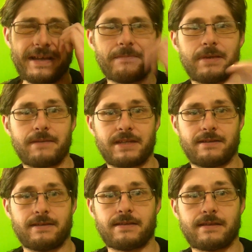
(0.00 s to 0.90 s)
But I
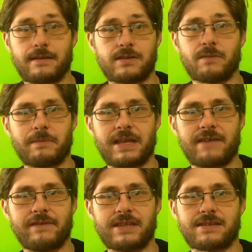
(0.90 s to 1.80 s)
mean, there's nothing stopping me
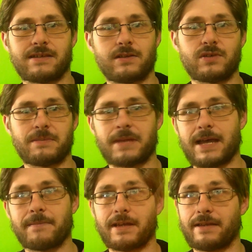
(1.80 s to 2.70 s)
having this as a close-up
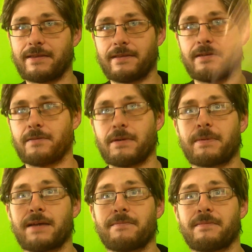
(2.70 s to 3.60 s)
cam and the
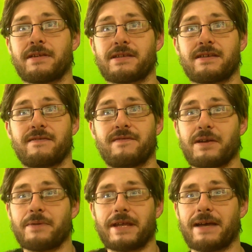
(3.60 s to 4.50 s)
webcam as a
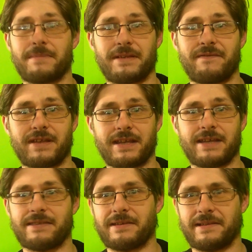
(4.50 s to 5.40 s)
faraway cam if I can
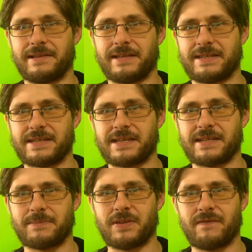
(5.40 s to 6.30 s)
get the lighting
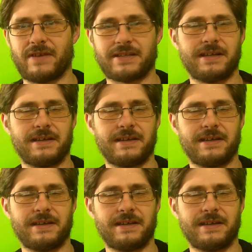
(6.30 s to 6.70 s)
setup perfect.